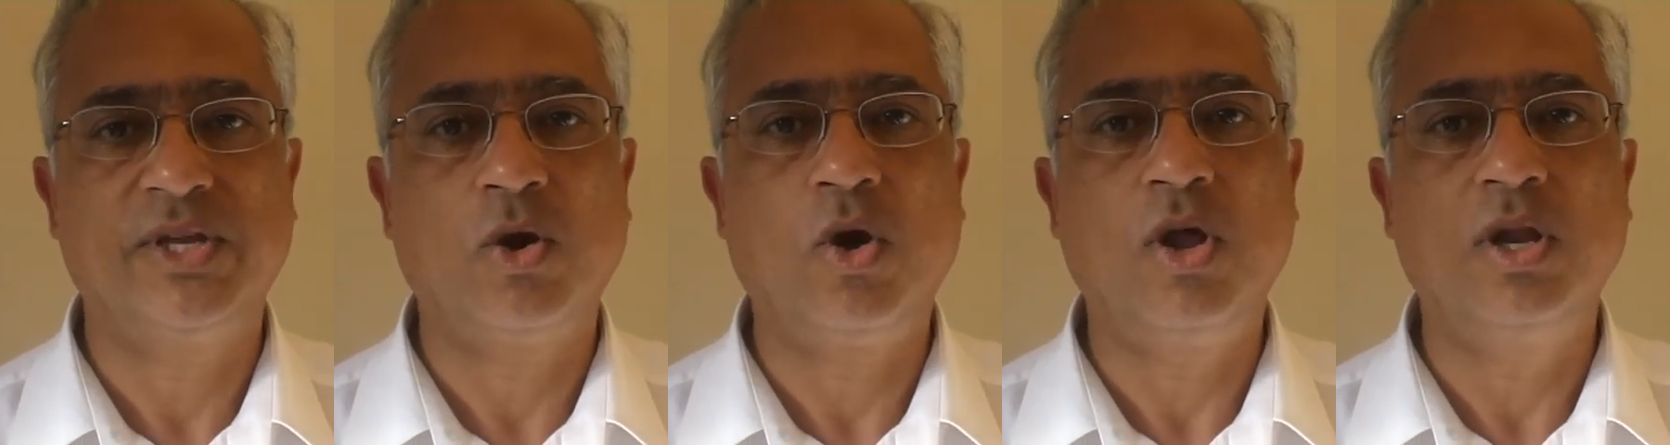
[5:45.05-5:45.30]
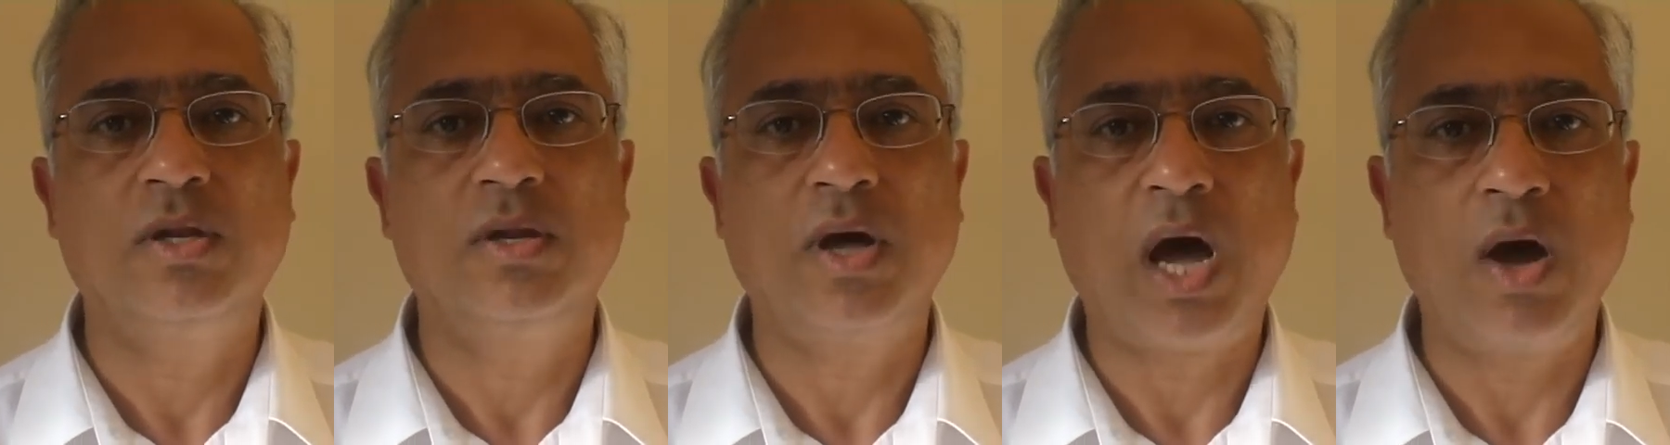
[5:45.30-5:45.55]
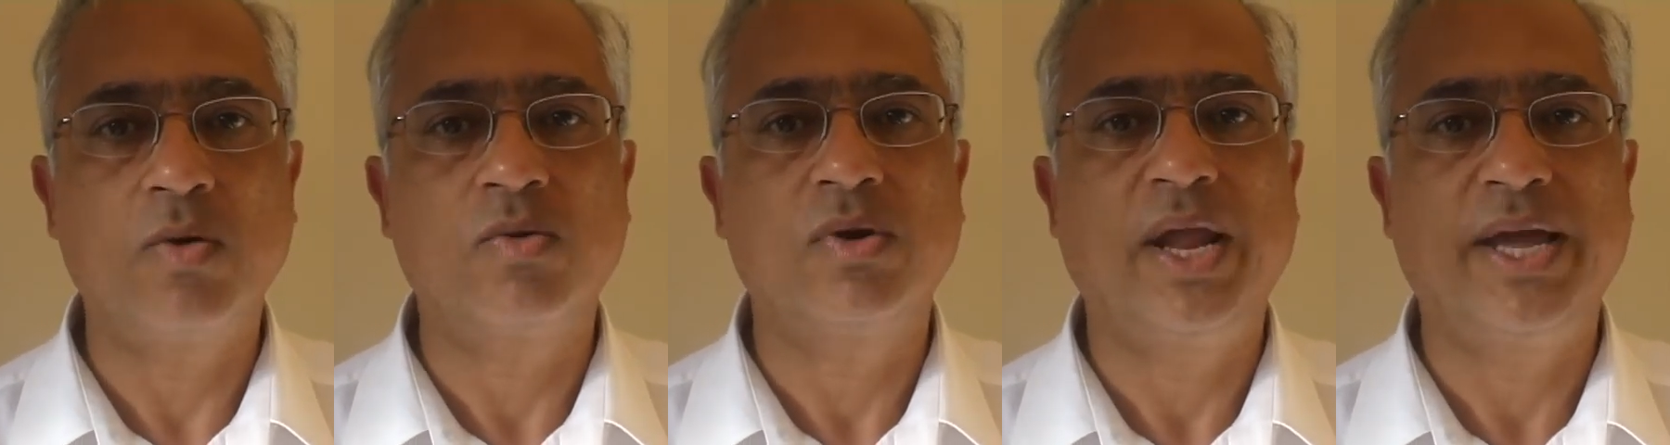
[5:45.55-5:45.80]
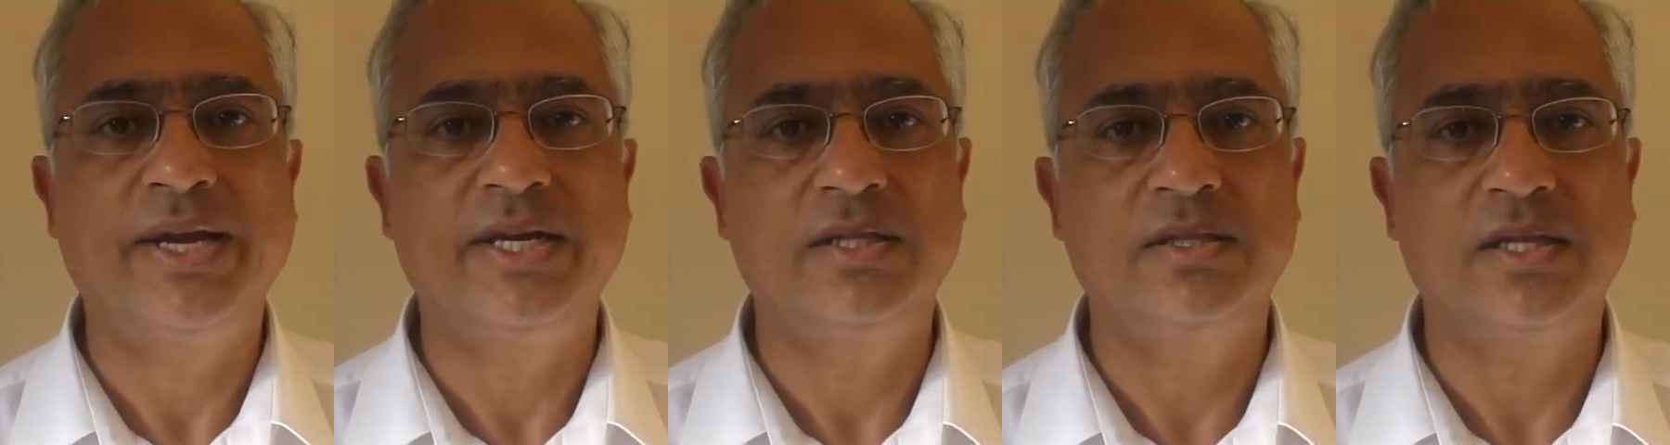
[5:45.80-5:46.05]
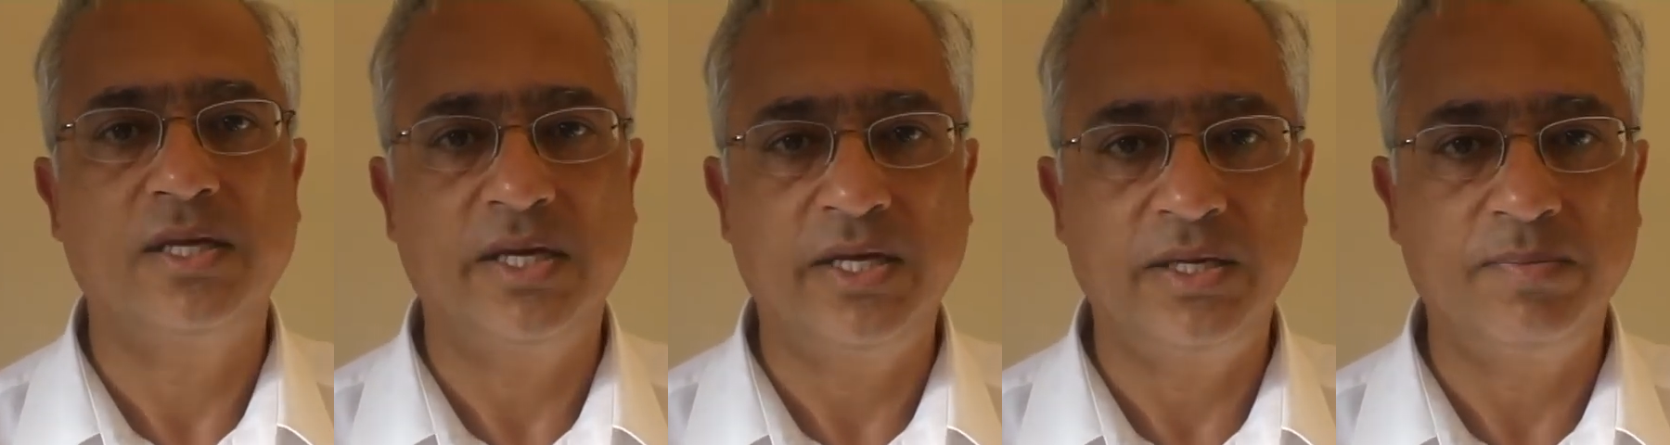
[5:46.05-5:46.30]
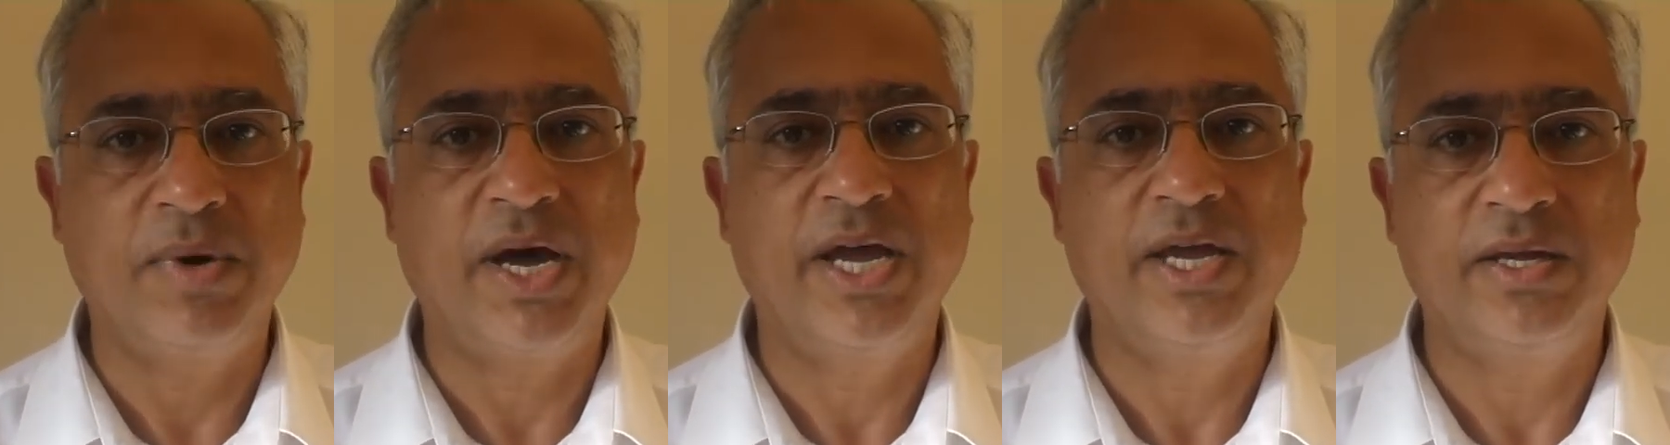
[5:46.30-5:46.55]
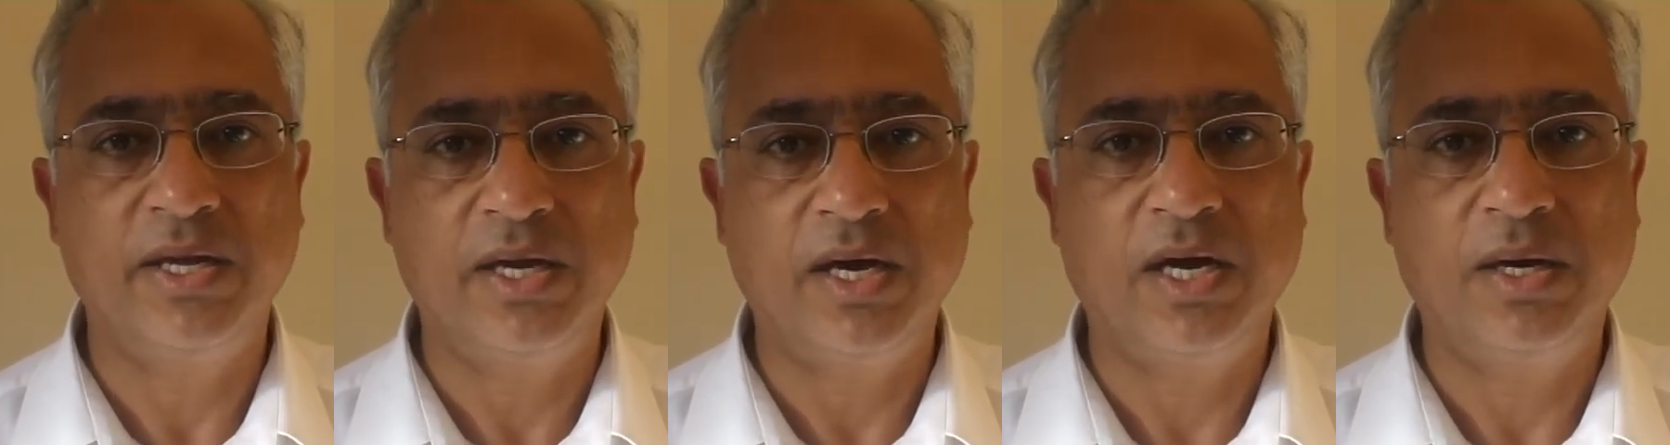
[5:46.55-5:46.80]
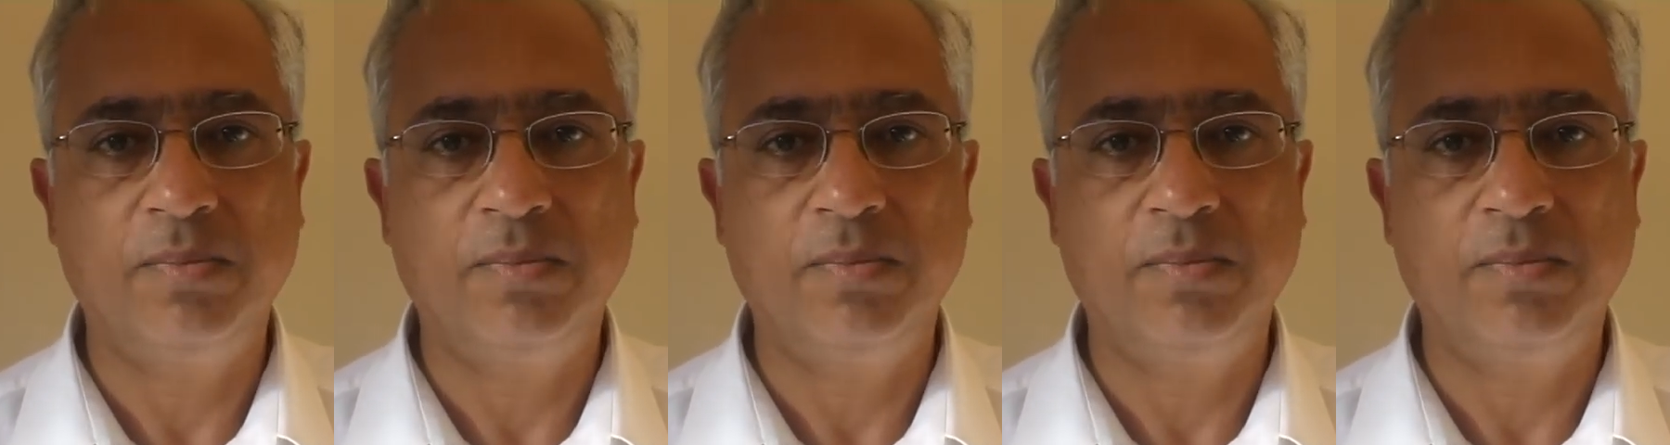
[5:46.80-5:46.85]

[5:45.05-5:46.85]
They're all outlined in my